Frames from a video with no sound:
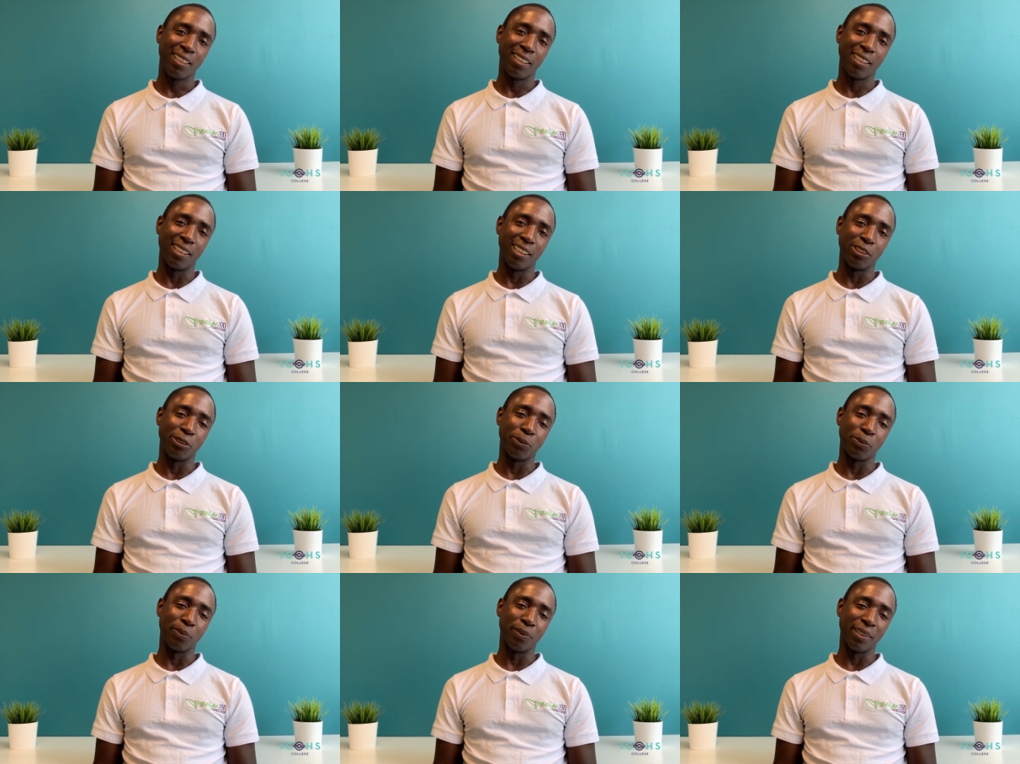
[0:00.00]

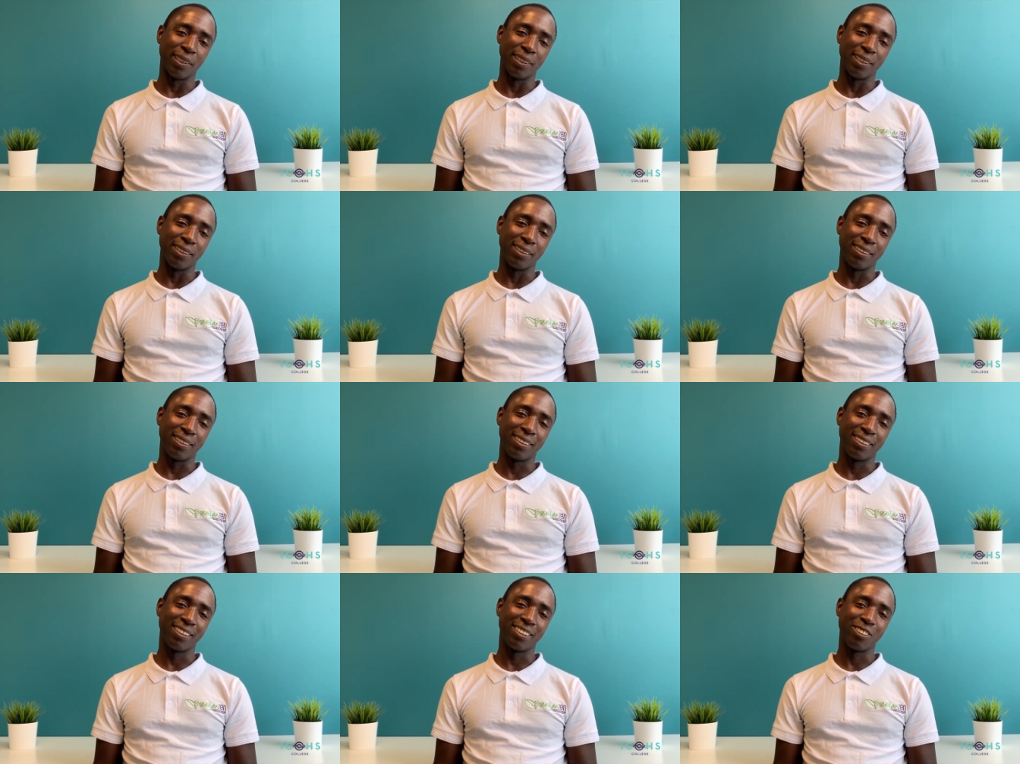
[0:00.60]
It was
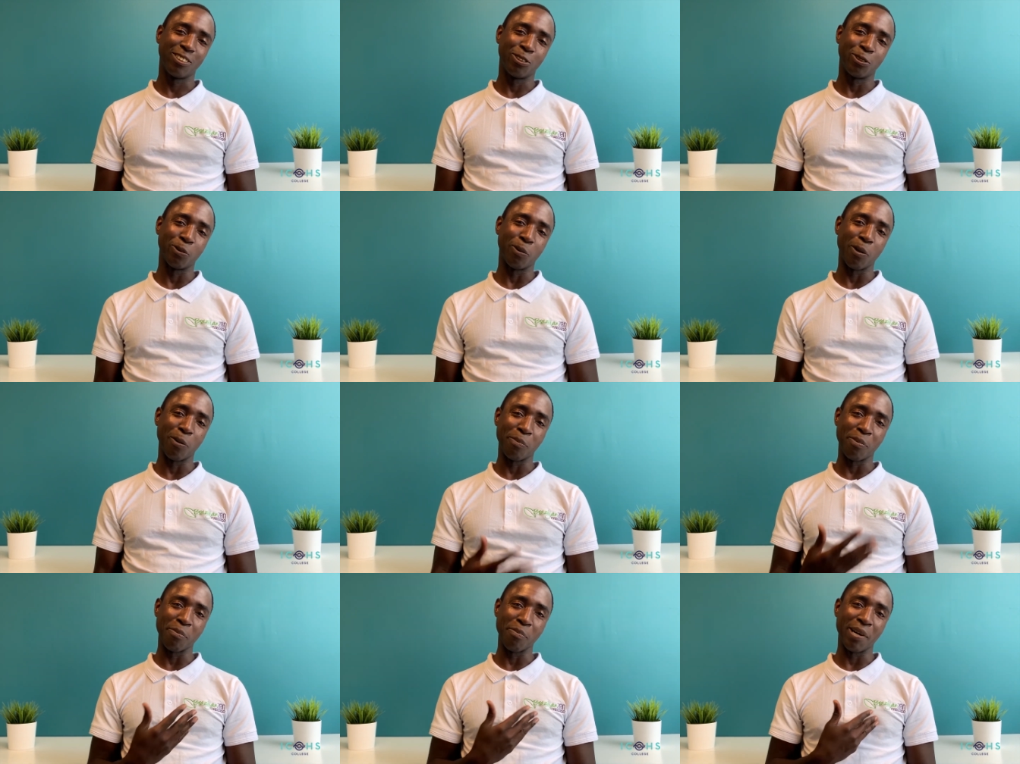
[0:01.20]
to
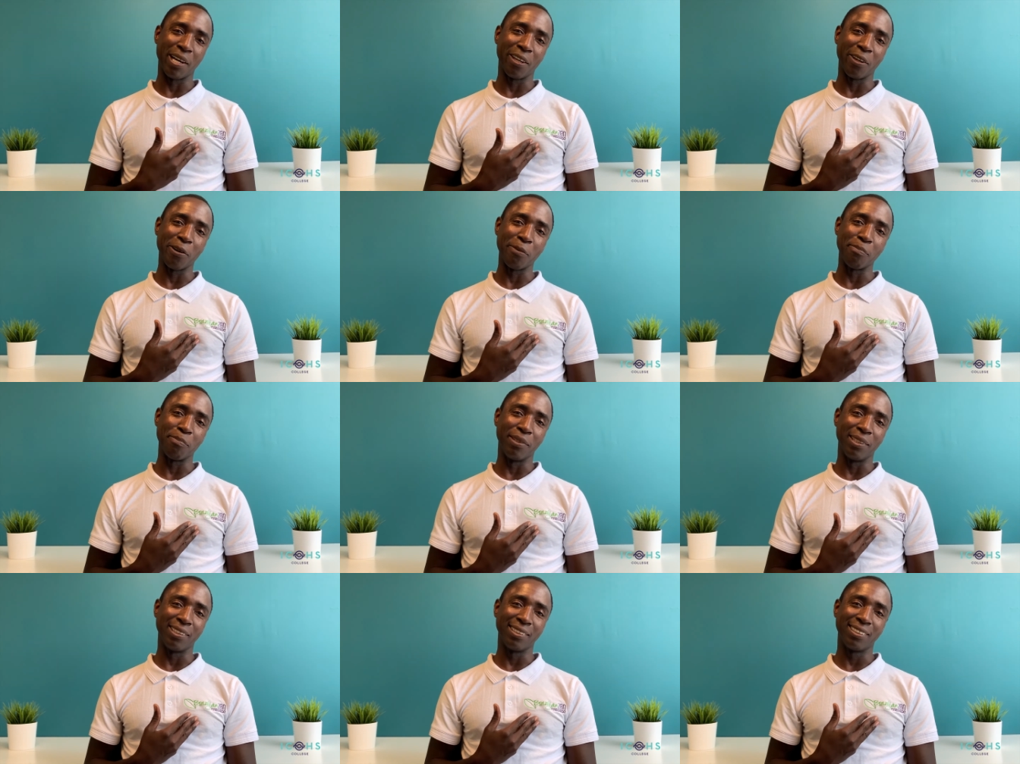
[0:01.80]
open my own
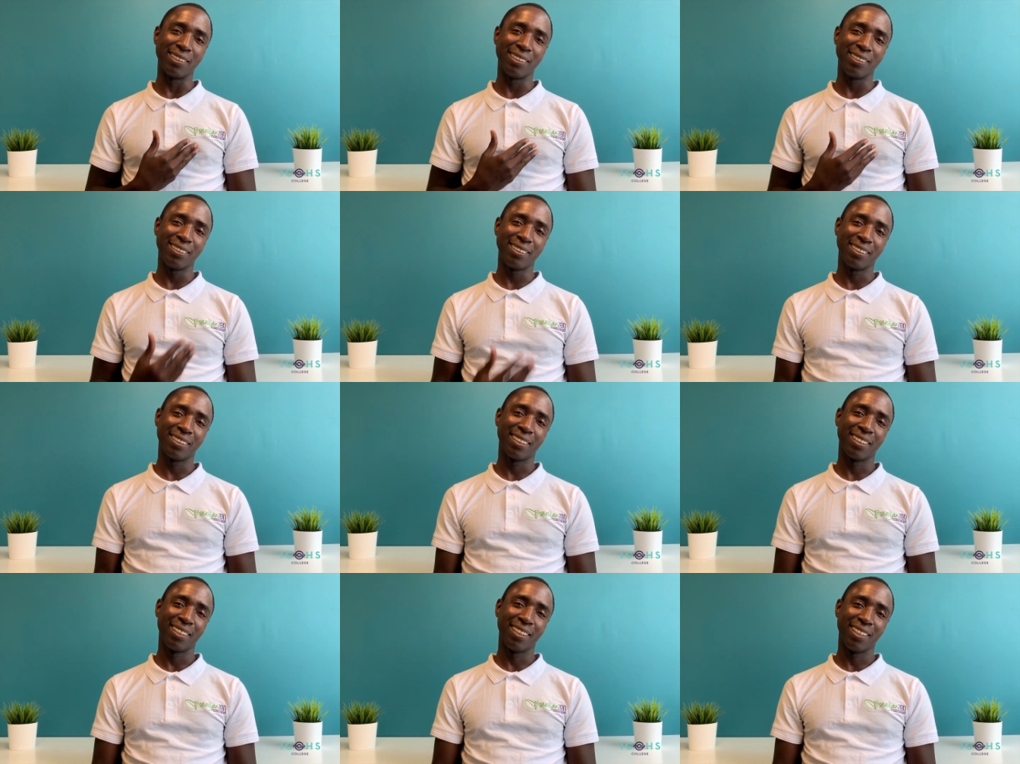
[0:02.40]
business.
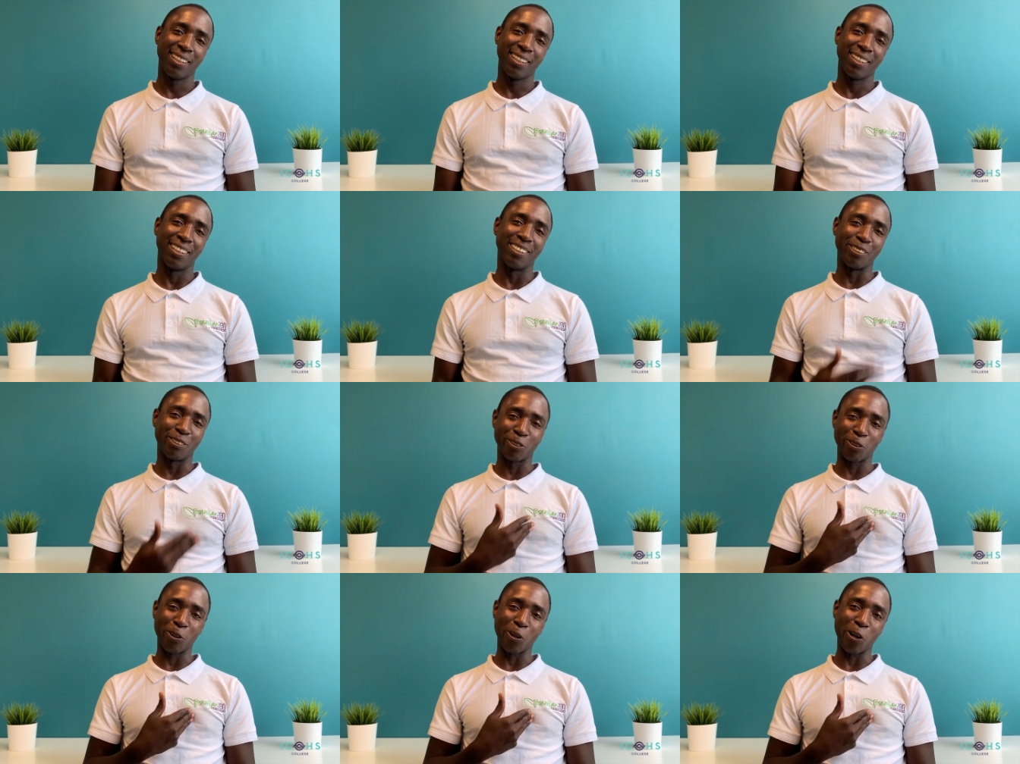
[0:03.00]

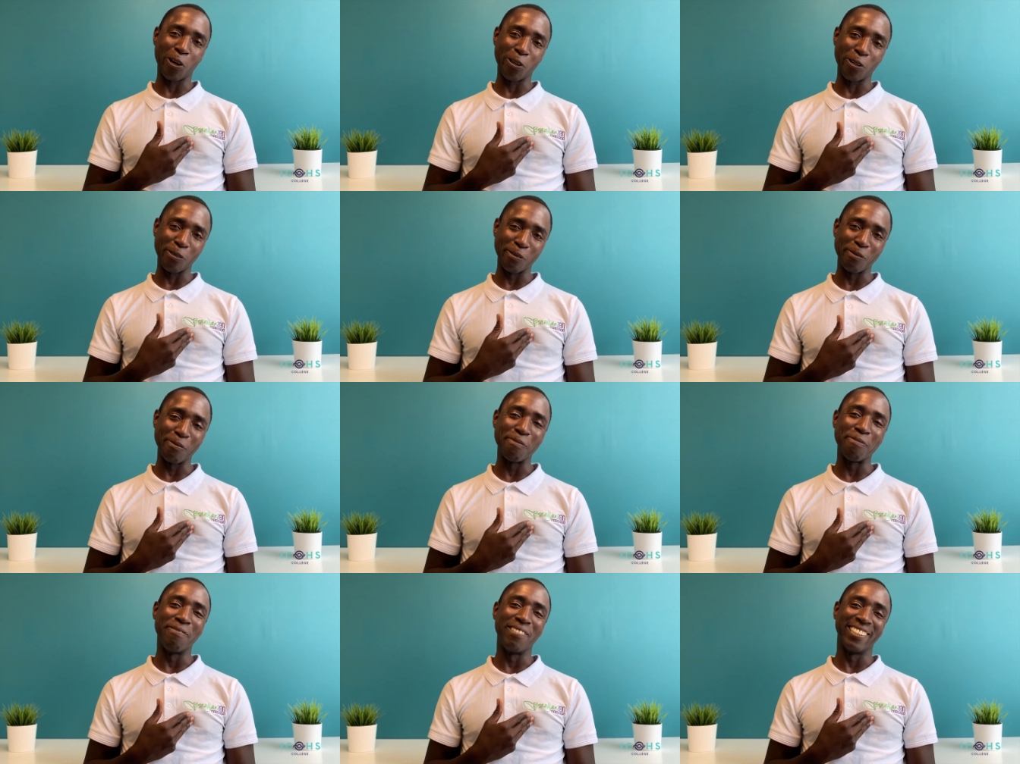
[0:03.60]
It's called
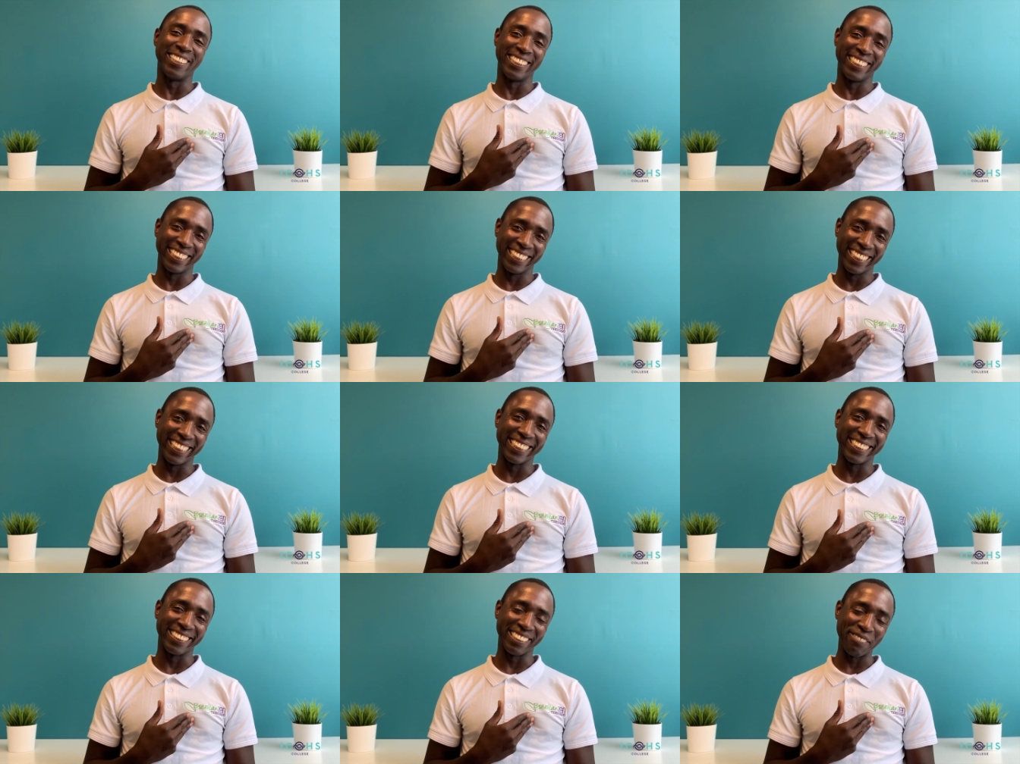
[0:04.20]

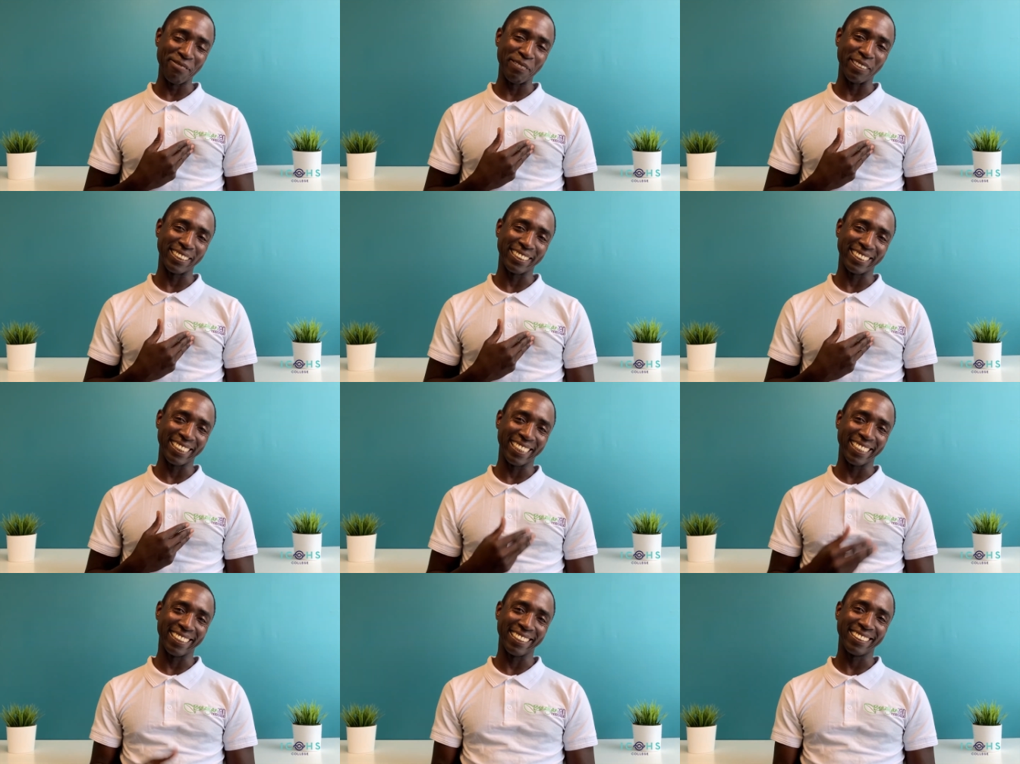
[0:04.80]
Brazilian Zen
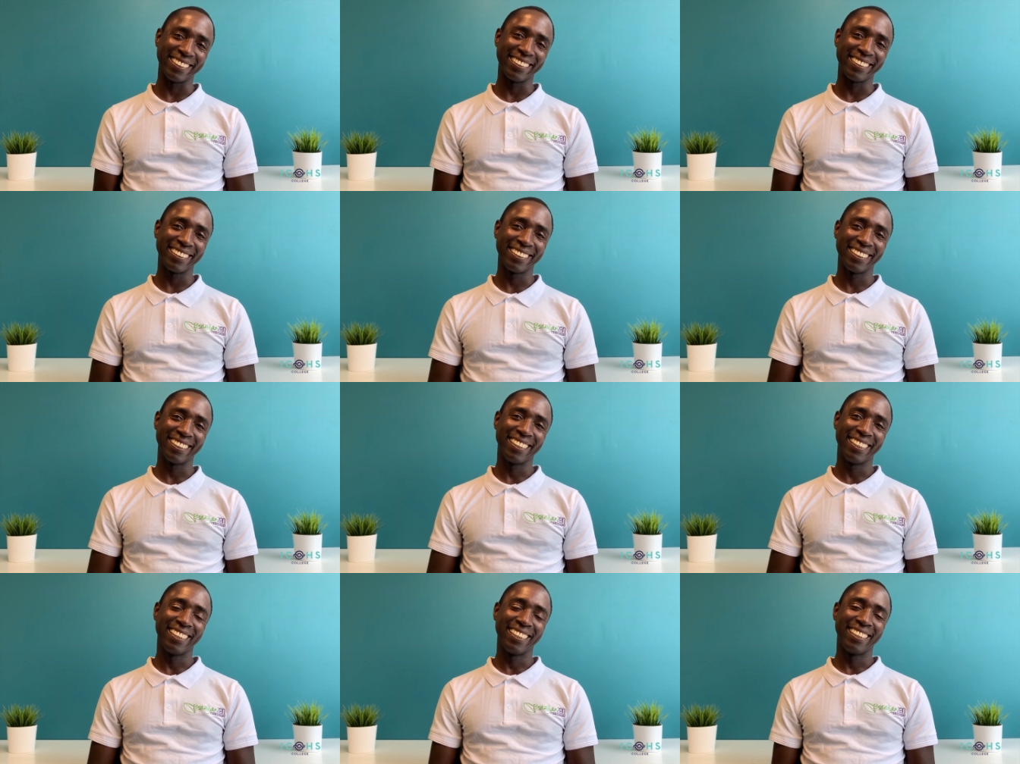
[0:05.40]
Massage.
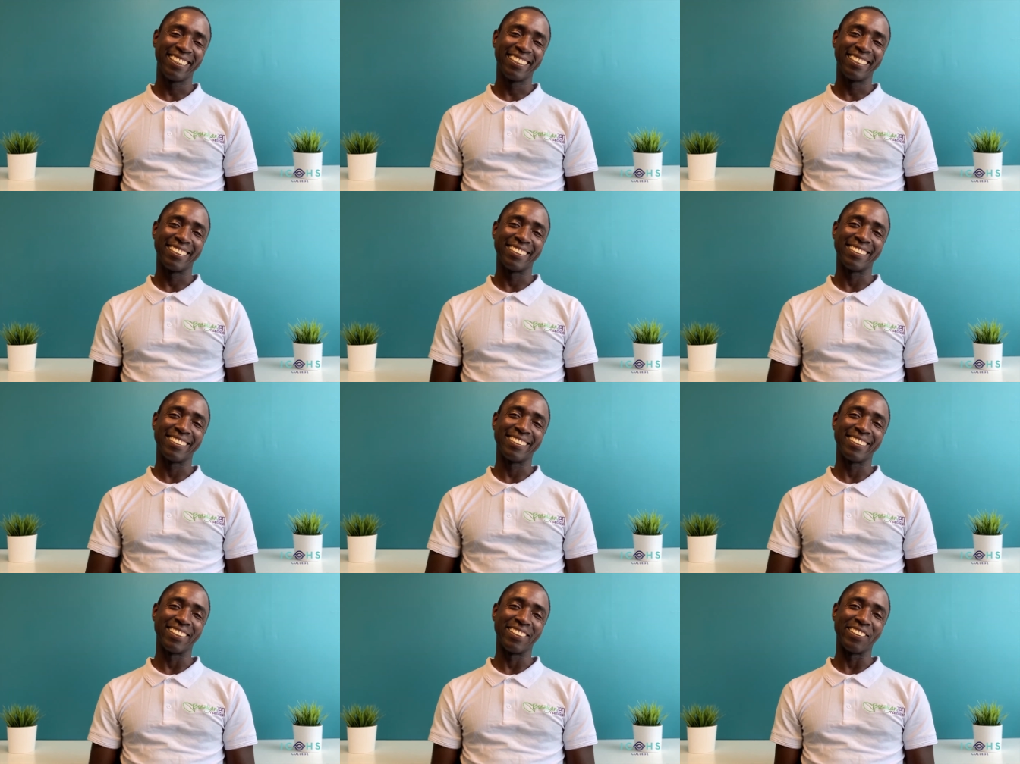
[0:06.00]

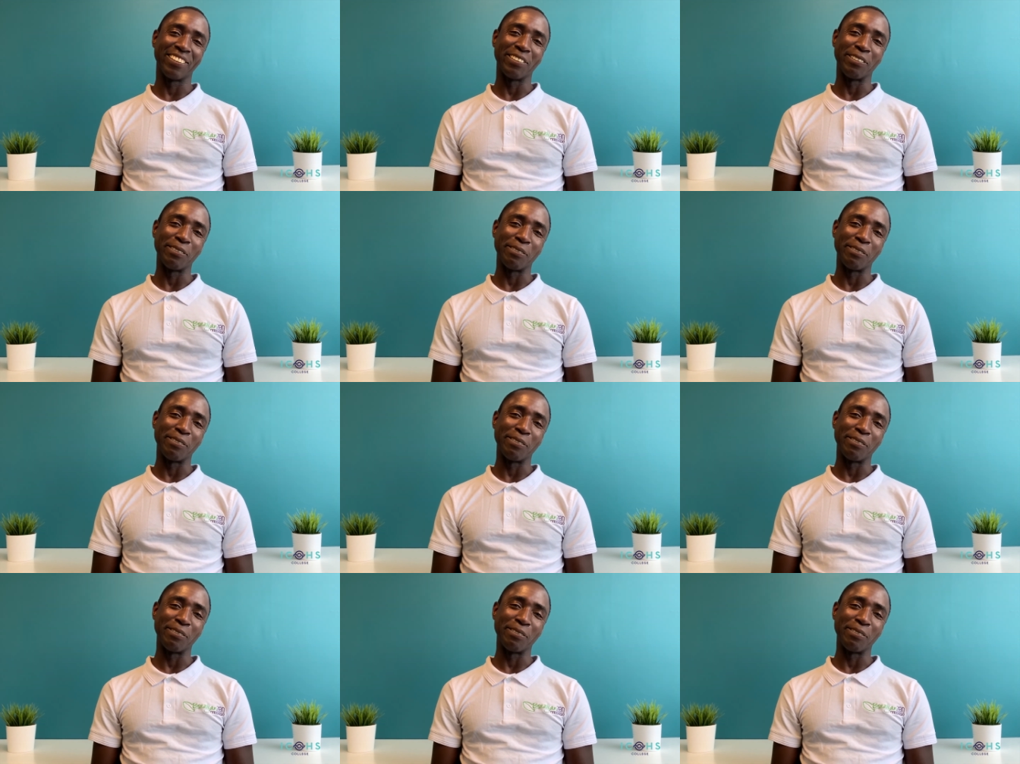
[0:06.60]
So